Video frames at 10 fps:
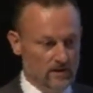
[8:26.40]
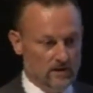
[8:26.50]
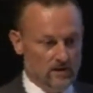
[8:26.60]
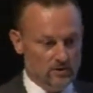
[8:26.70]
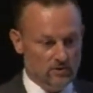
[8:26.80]

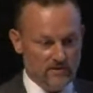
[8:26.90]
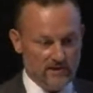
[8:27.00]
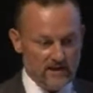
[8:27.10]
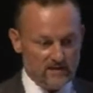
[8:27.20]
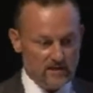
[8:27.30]
So the
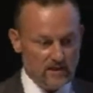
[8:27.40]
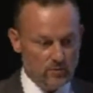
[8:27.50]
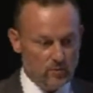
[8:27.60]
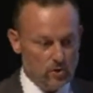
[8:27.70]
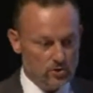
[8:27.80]
next step
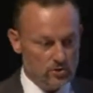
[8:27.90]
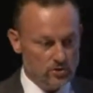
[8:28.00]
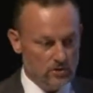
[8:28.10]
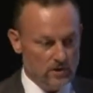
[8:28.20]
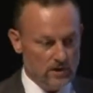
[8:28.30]
was
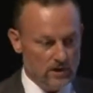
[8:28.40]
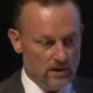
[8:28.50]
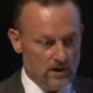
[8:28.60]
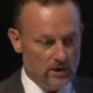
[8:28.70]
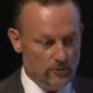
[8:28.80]

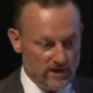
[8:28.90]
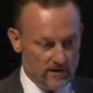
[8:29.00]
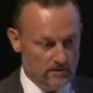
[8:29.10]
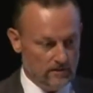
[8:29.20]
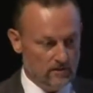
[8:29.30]

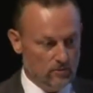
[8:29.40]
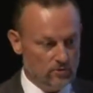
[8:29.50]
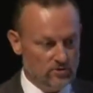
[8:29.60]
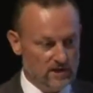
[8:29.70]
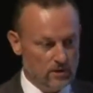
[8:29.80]
grid,
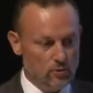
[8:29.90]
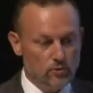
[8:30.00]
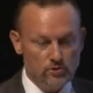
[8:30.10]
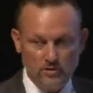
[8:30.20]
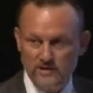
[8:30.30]
was the
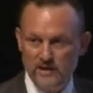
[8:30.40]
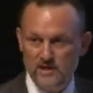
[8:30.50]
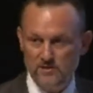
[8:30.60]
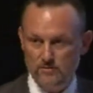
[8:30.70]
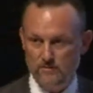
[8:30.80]

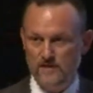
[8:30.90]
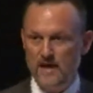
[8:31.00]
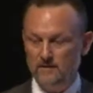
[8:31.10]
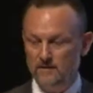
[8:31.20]
consolidation of that.